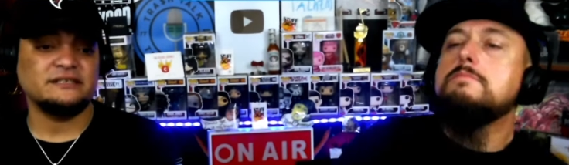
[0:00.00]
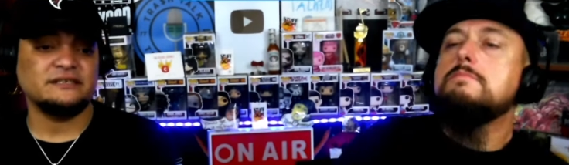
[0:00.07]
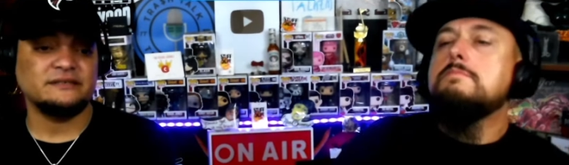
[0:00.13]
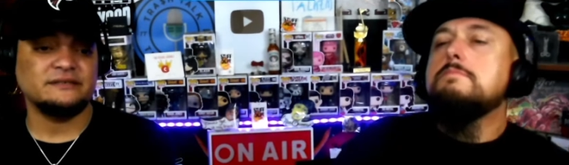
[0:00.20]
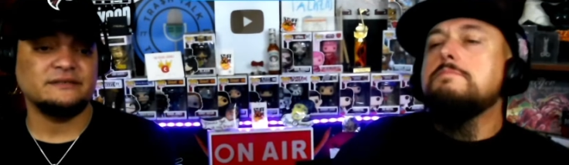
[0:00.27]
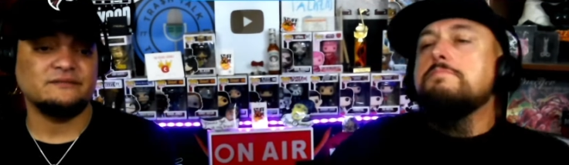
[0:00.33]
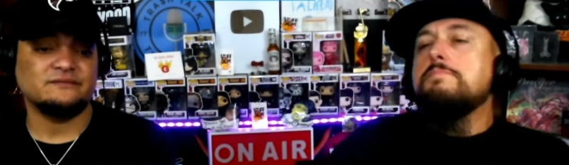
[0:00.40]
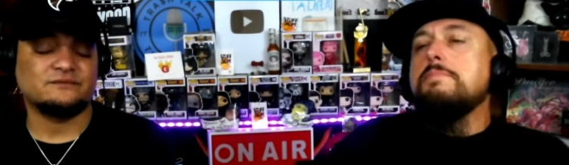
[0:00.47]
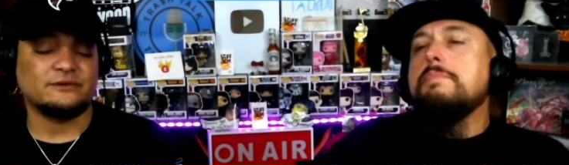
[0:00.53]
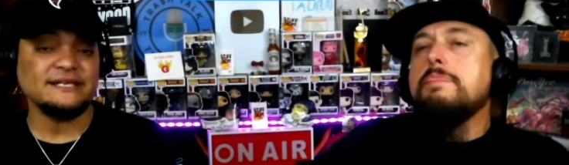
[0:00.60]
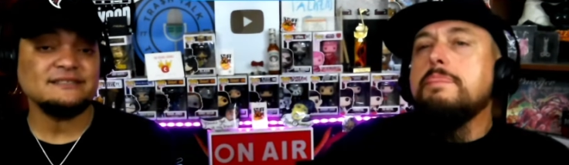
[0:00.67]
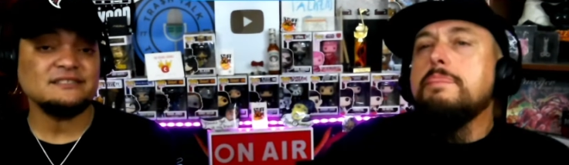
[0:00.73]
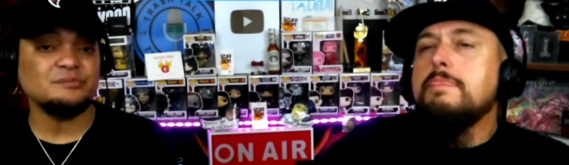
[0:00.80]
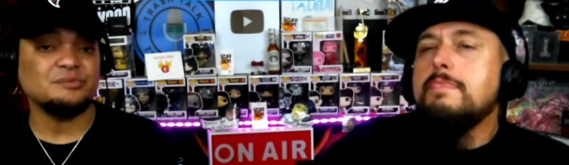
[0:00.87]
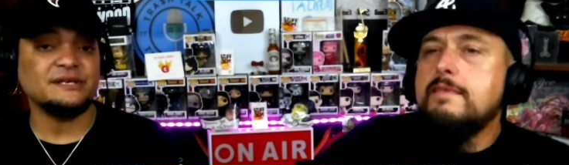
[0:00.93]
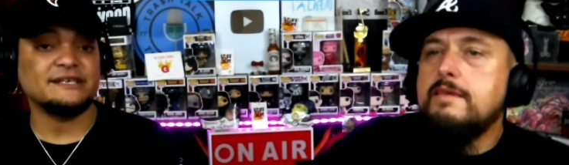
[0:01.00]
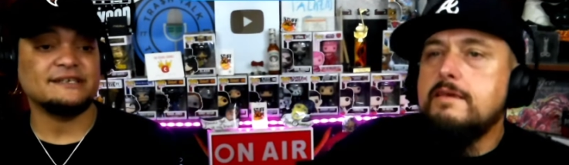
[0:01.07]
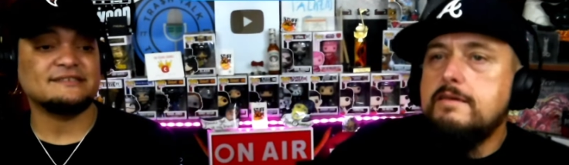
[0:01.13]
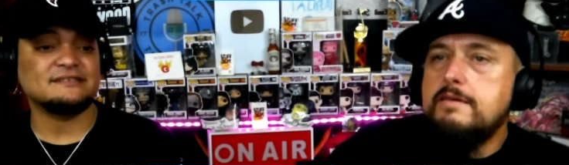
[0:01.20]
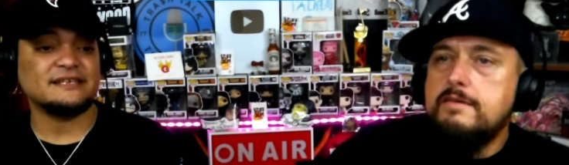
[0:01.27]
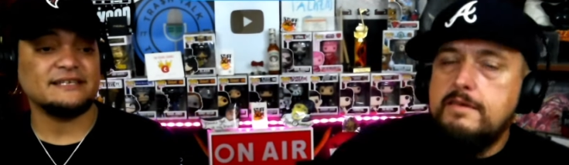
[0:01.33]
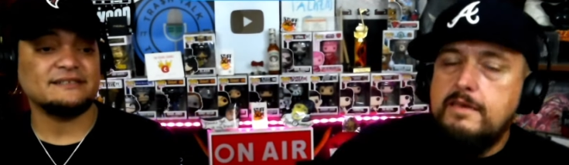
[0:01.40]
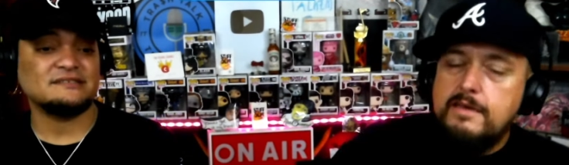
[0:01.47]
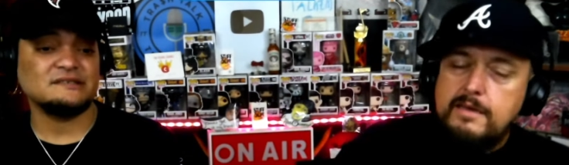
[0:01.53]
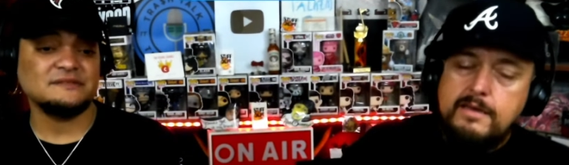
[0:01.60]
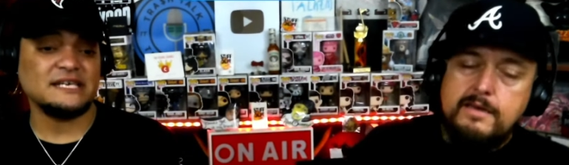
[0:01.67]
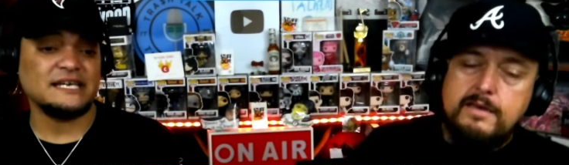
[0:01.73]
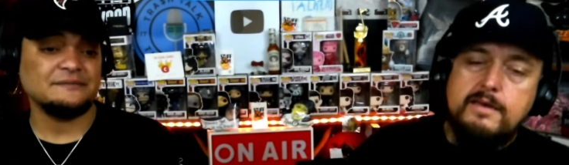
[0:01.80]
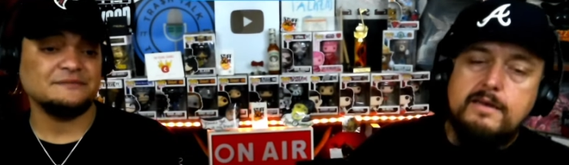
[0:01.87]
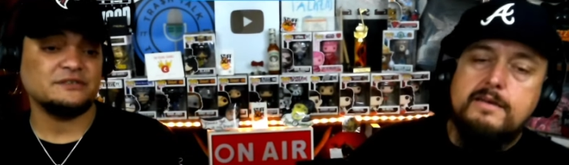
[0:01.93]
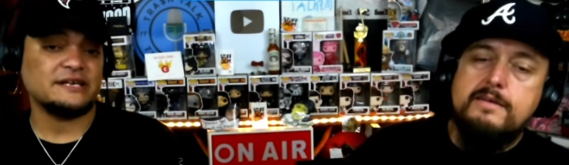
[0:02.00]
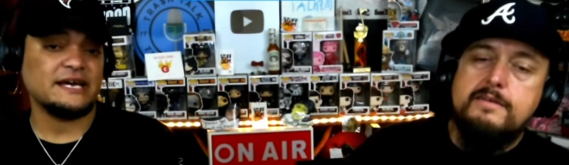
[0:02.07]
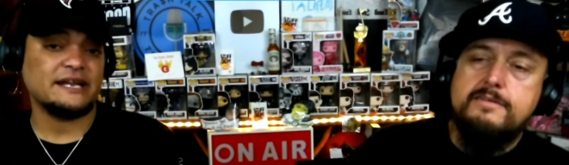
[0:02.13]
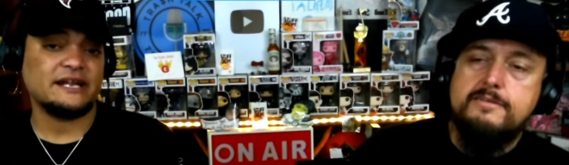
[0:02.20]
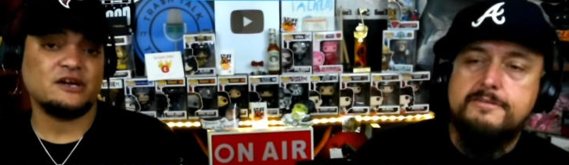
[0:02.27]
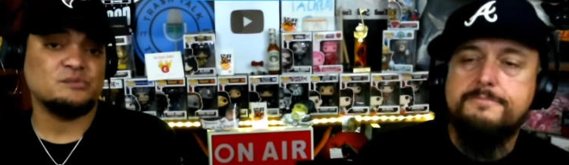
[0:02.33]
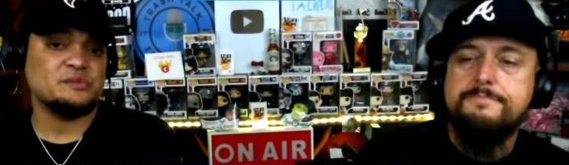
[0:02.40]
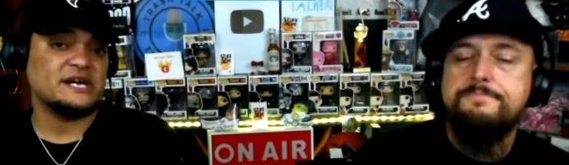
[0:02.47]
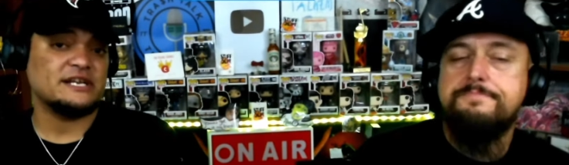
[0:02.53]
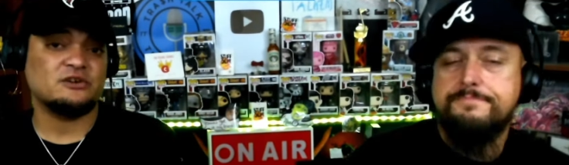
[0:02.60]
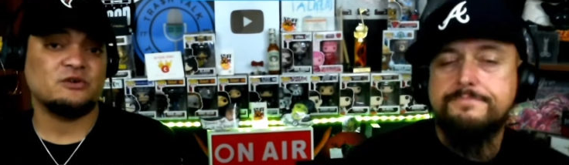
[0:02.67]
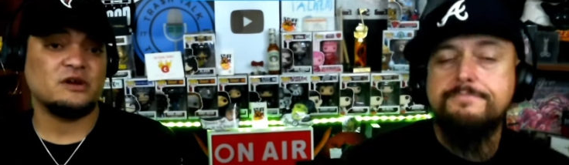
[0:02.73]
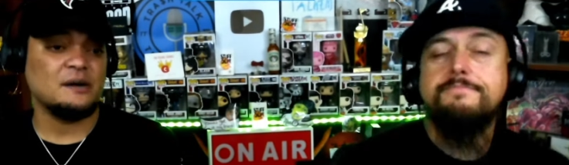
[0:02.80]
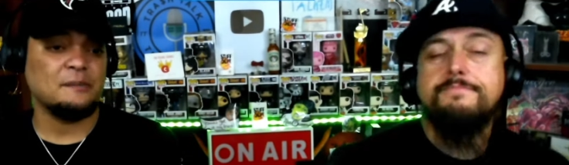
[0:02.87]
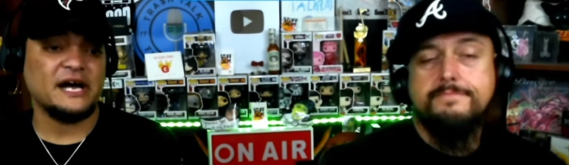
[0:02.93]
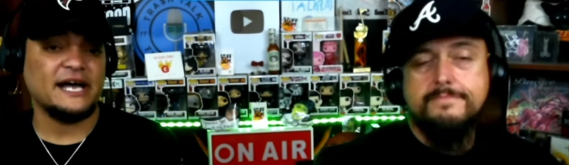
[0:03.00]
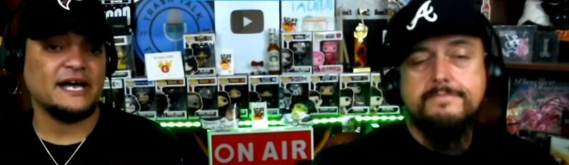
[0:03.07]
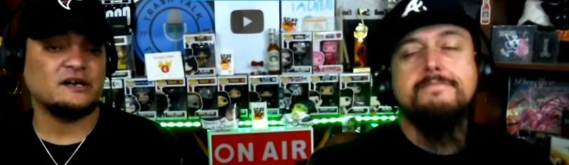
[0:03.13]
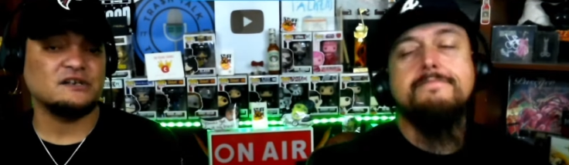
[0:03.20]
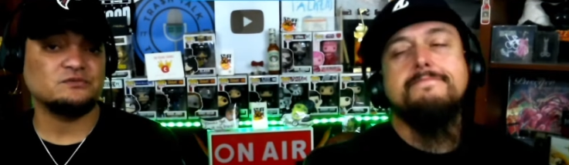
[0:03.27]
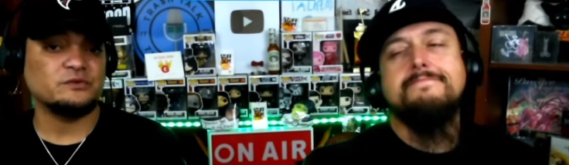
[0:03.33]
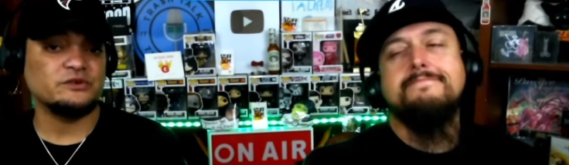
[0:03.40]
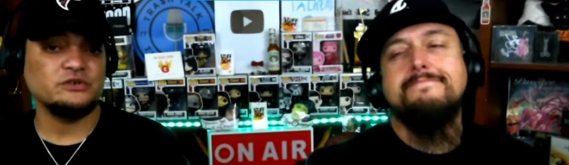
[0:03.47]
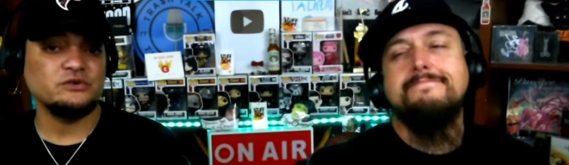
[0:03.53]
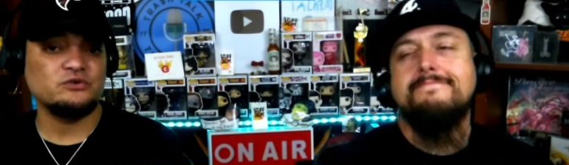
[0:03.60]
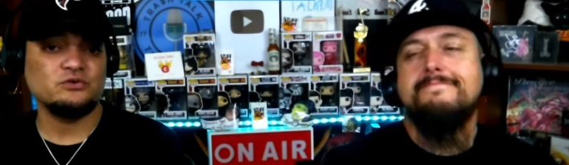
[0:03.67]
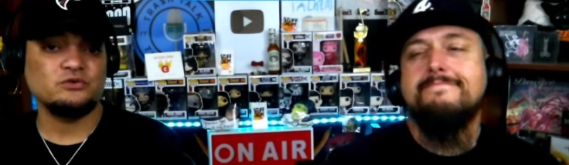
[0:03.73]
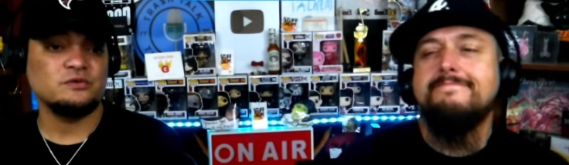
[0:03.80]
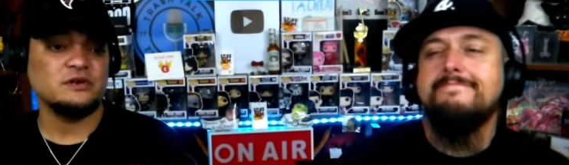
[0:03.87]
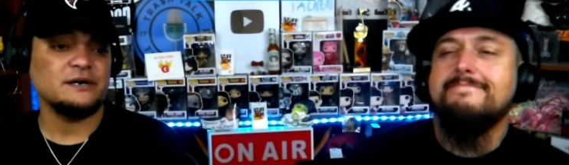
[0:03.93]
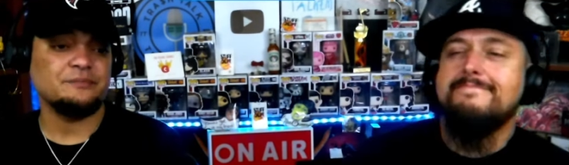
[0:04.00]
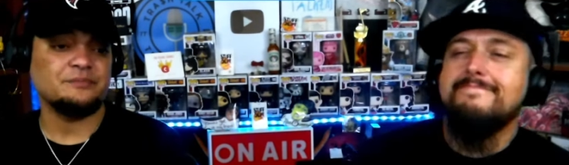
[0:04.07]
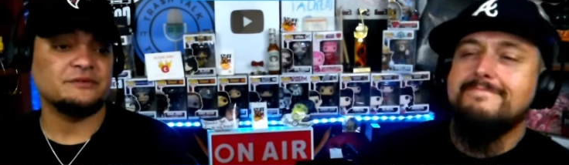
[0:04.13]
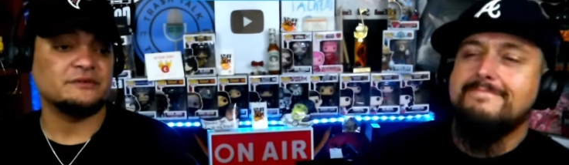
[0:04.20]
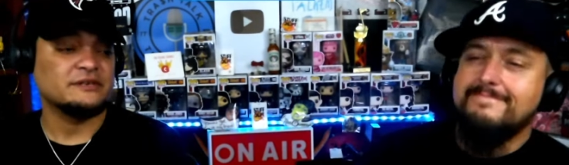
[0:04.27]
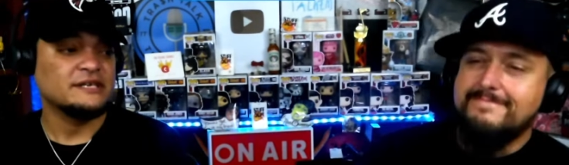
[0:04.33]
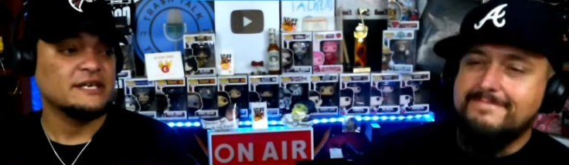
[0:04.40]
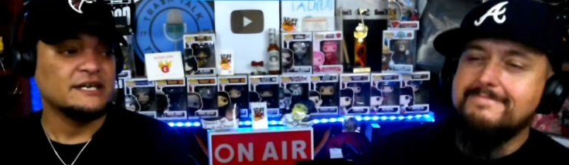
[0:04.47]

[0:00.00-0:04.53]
Speaker 1: the recipe. It's like yeah. sometimes you gotta go back to grandma's house where you grew up and